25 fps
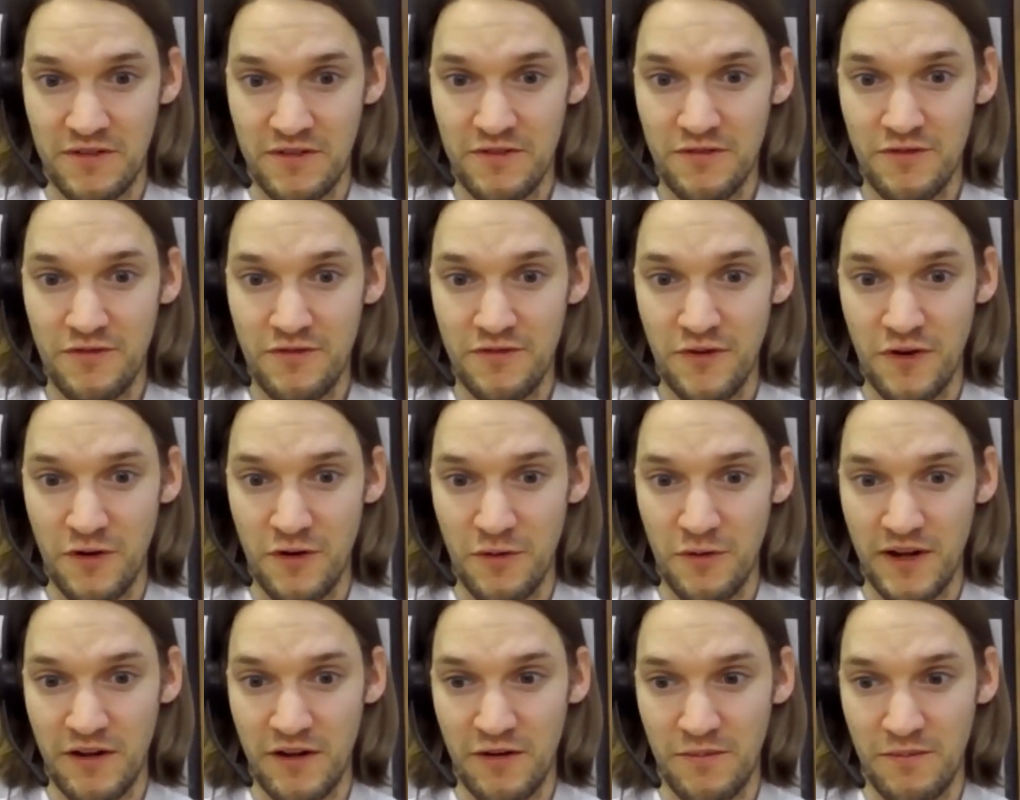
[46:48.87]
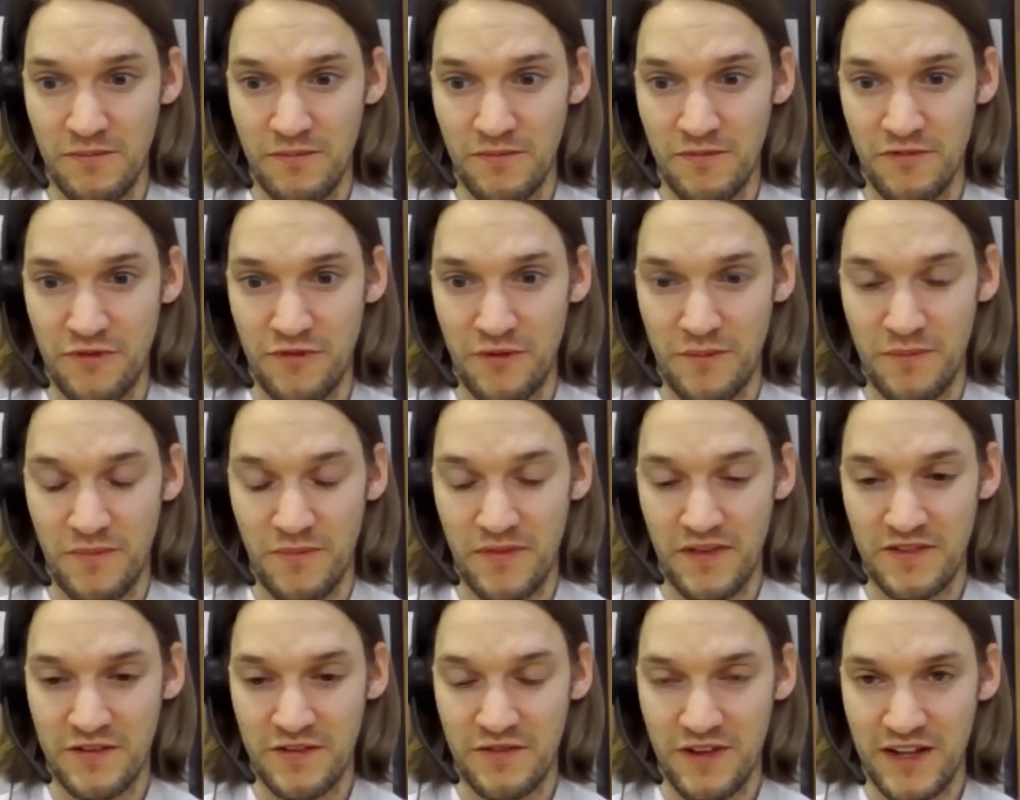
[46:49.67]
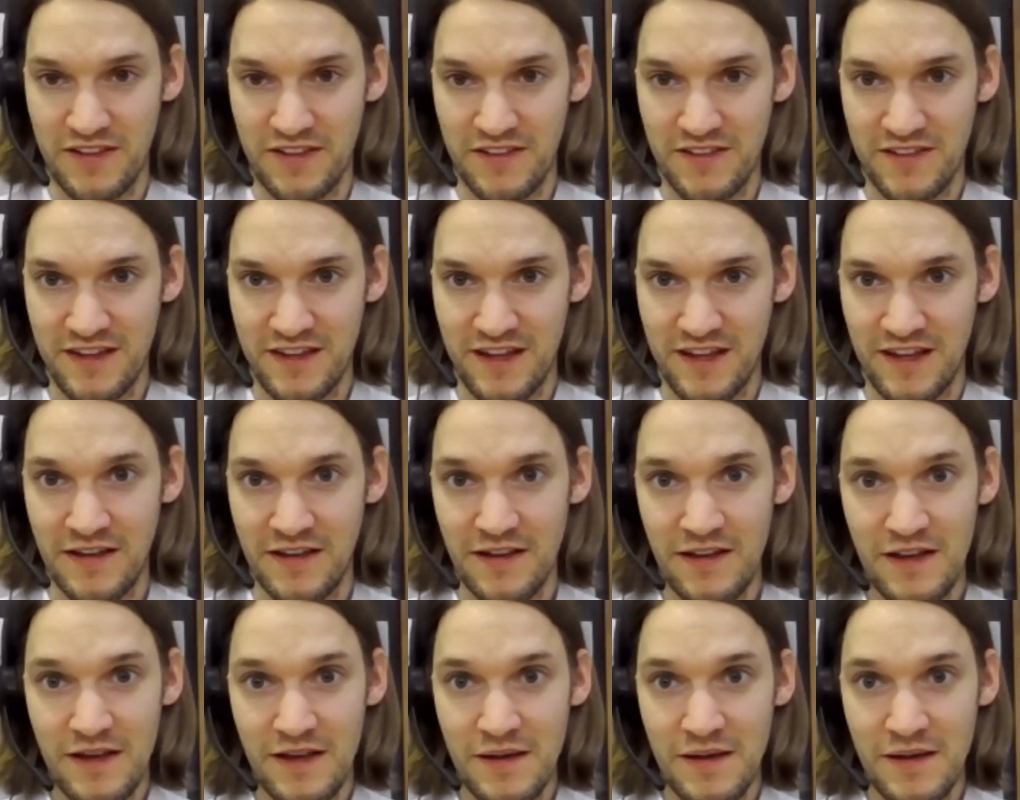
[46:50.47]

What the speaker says: following on from this event today.